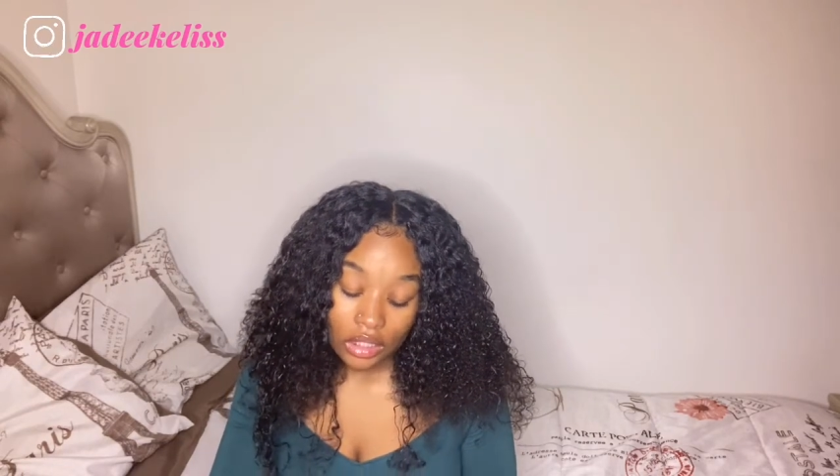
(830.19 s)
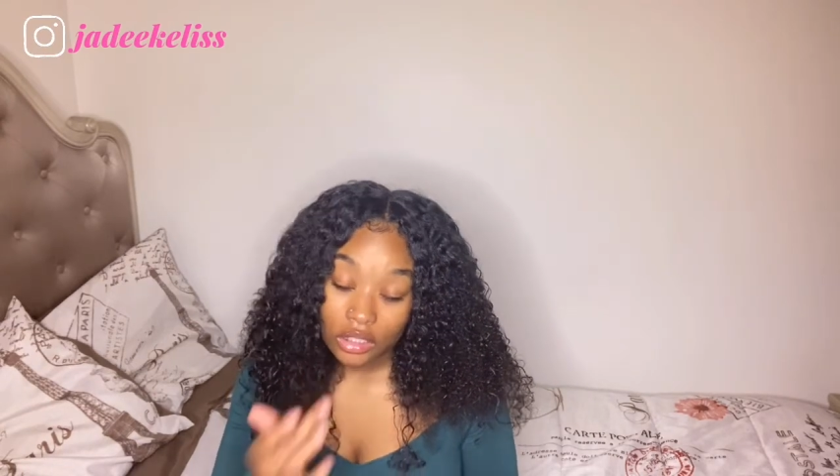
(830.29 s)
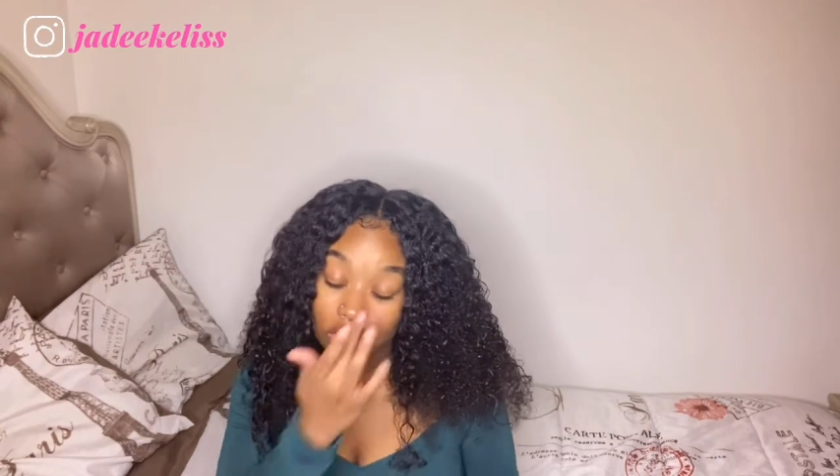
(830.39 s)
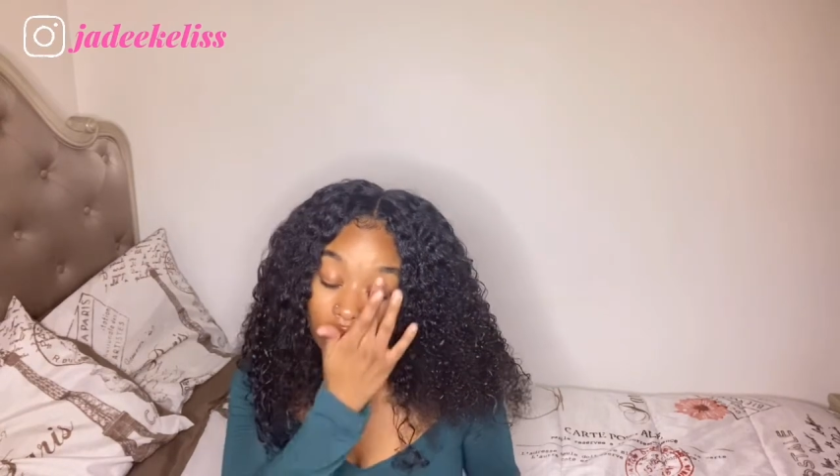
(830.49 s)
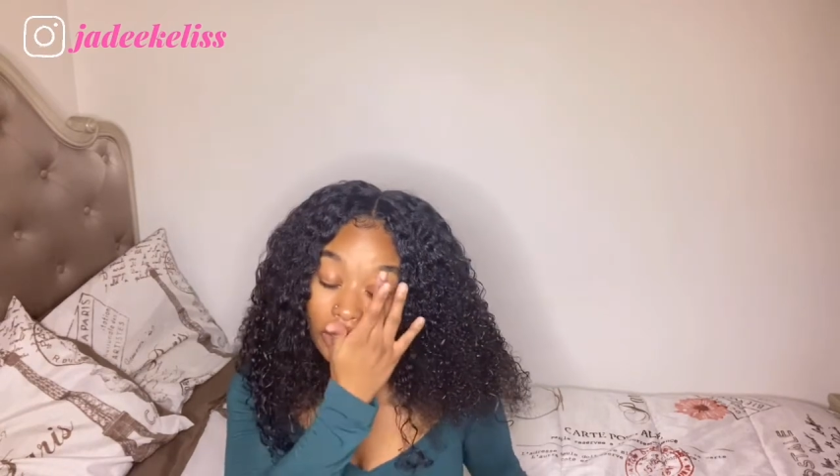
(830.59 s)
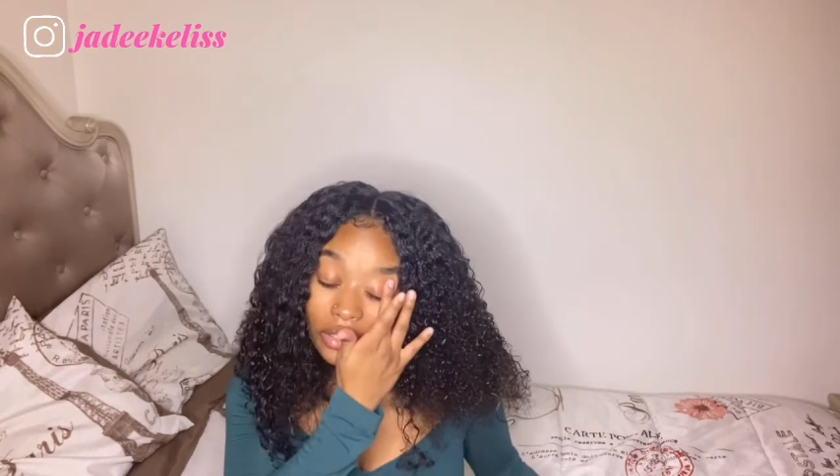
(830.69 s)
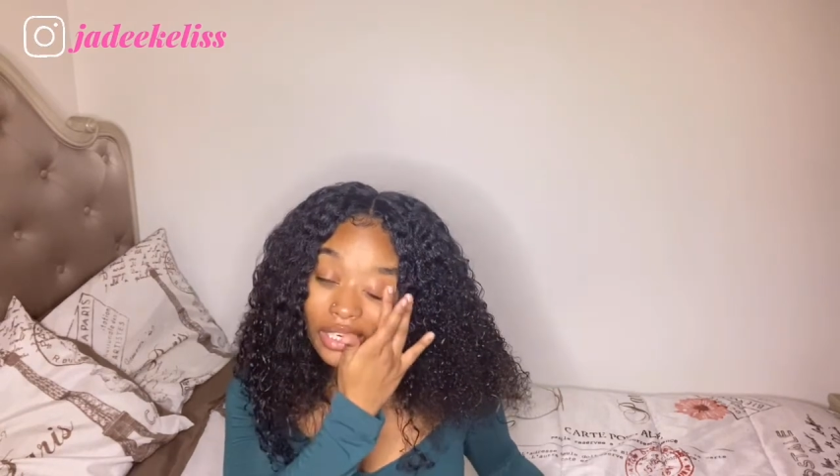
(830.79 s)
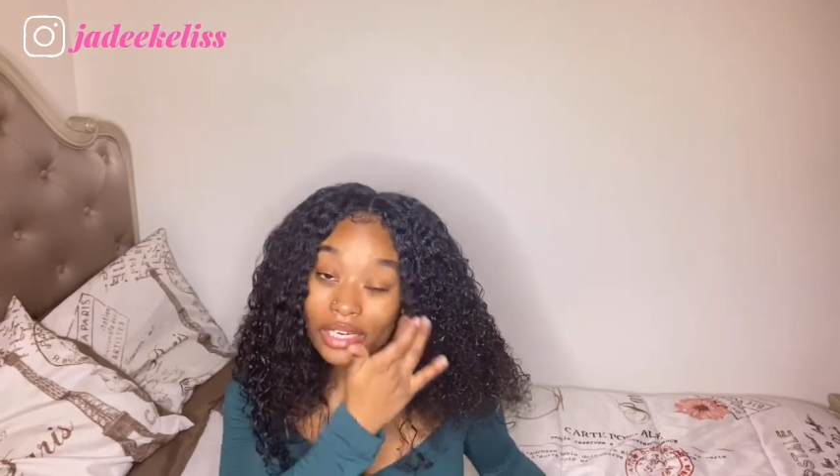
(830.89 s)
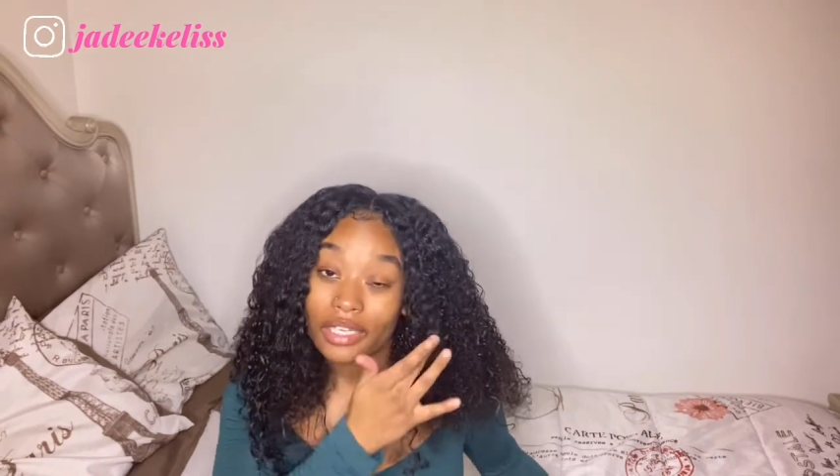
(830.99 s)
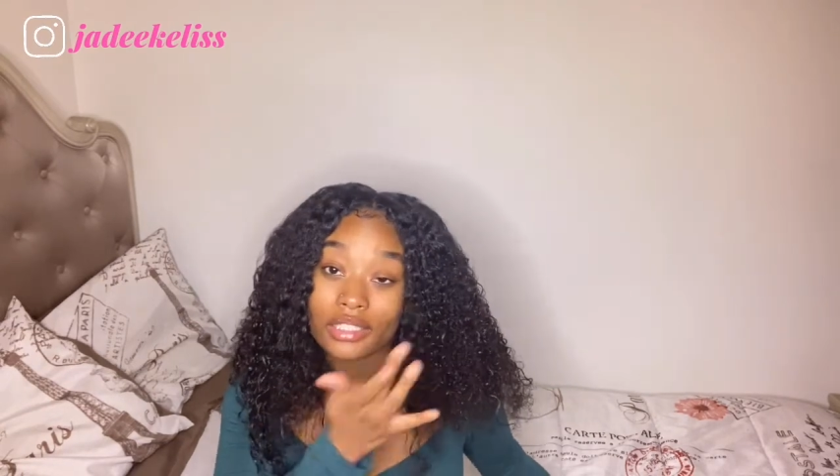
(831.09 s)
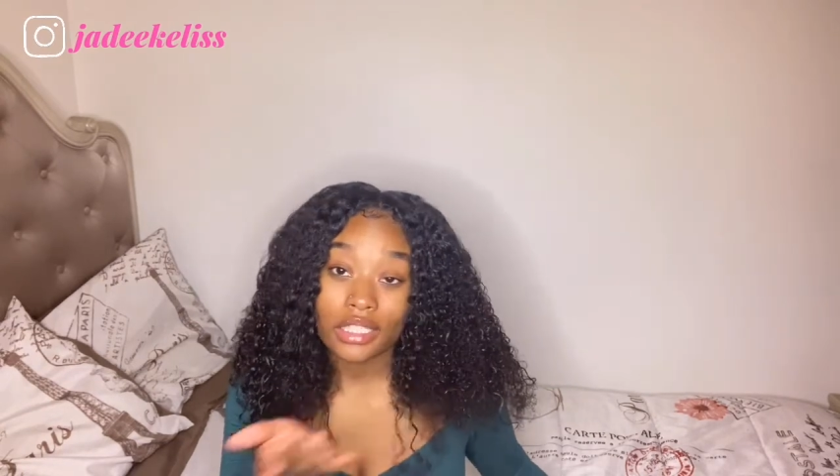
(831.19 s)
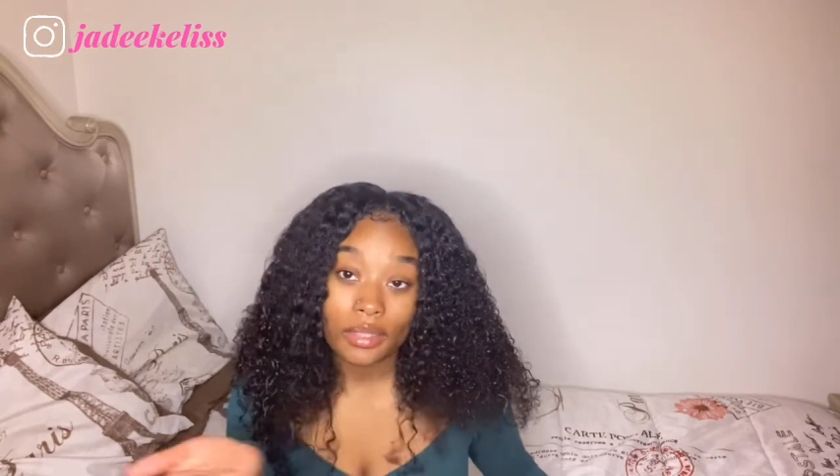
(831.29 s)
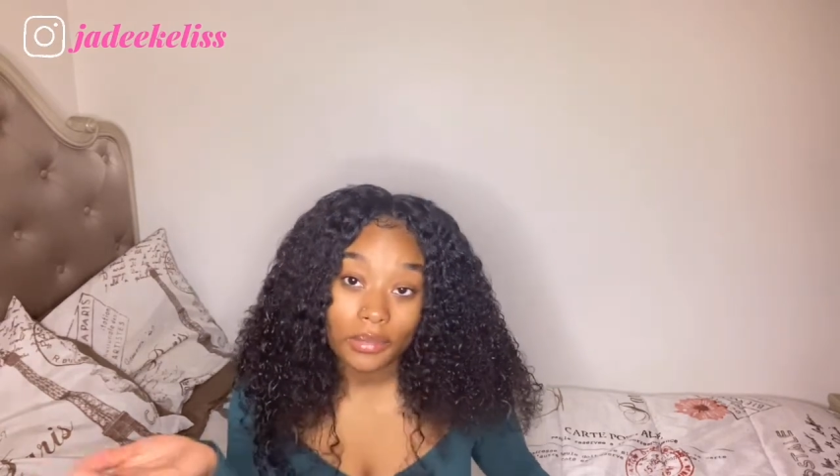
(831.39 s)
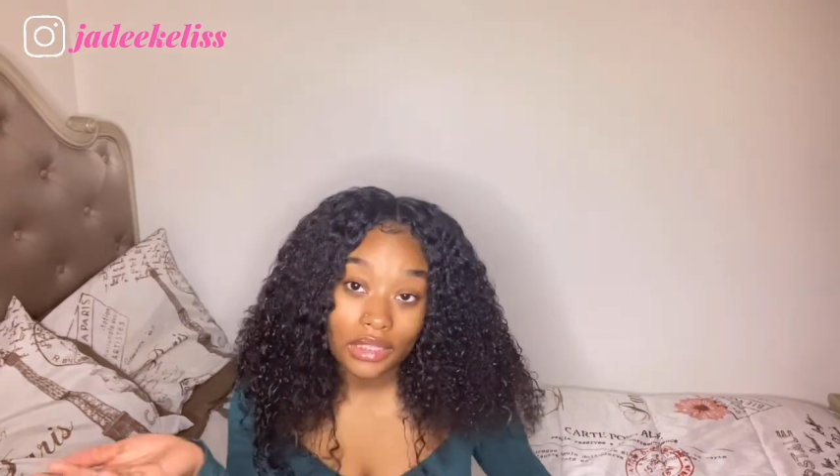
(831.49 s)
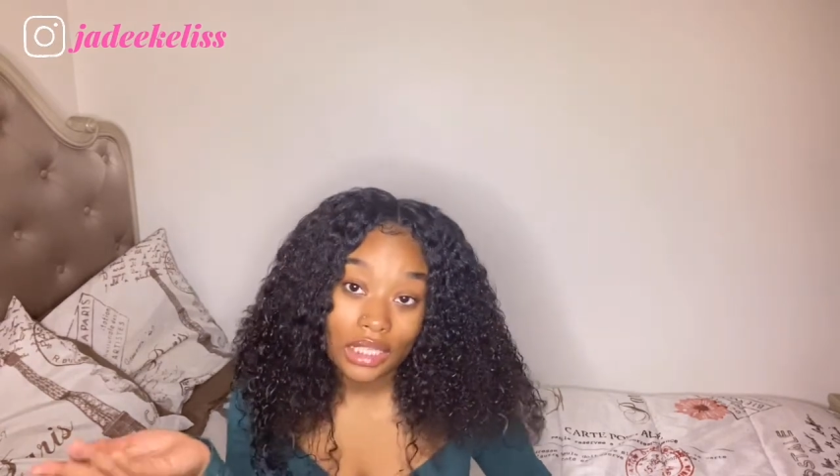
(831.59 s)
Straightening hair can
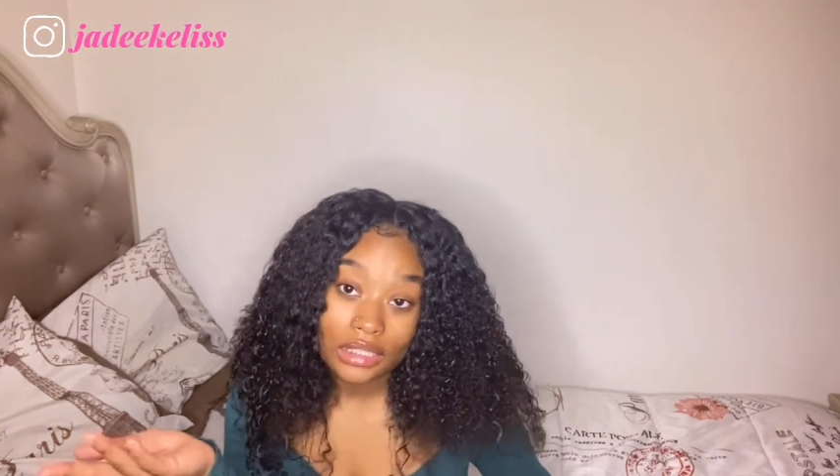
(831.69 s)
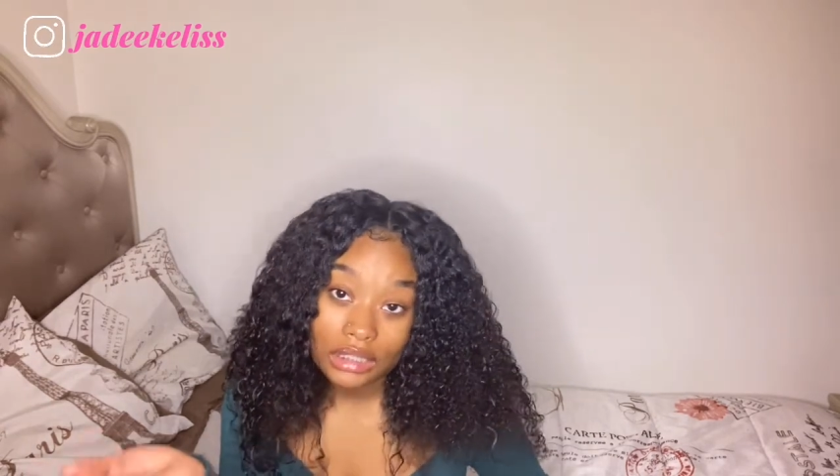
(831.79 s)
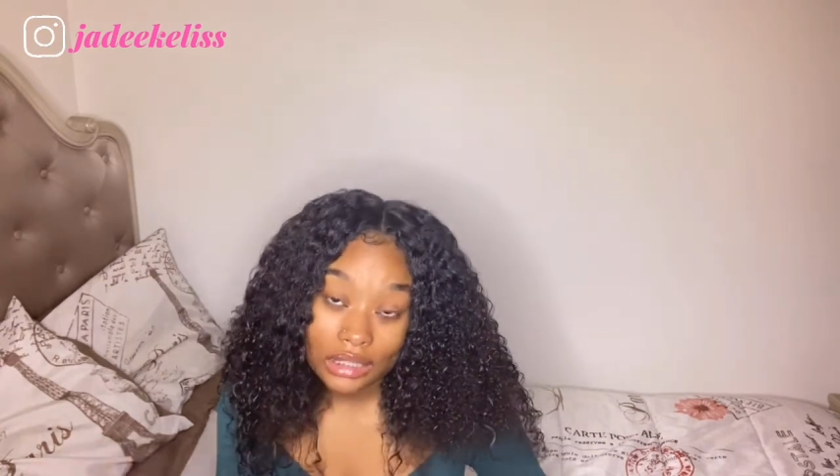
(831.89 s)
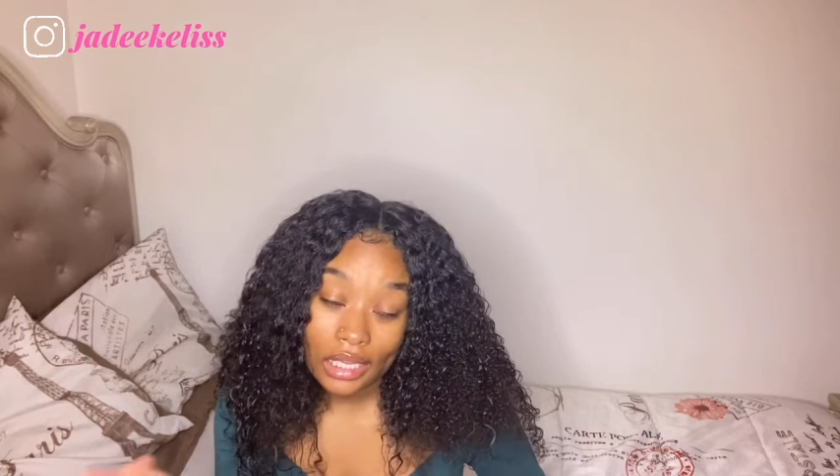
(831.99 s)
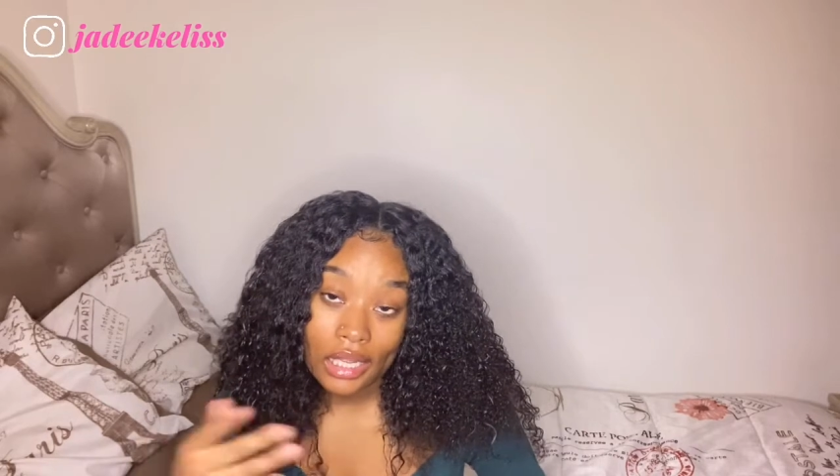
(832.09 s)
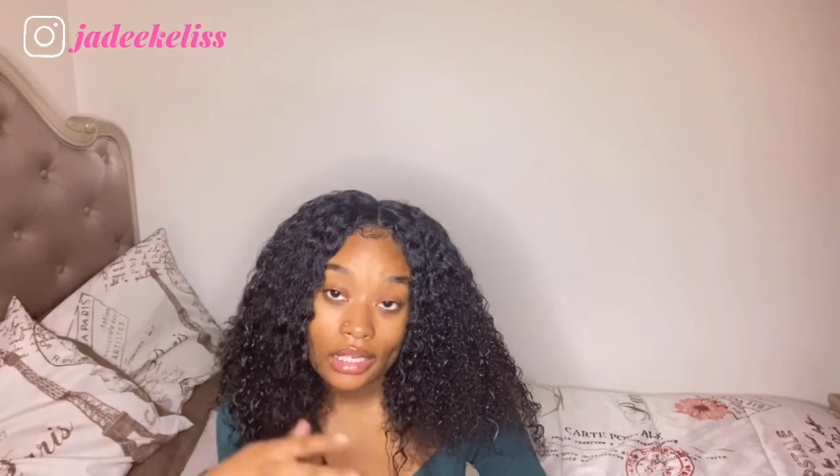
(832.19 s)
damage it, as I said,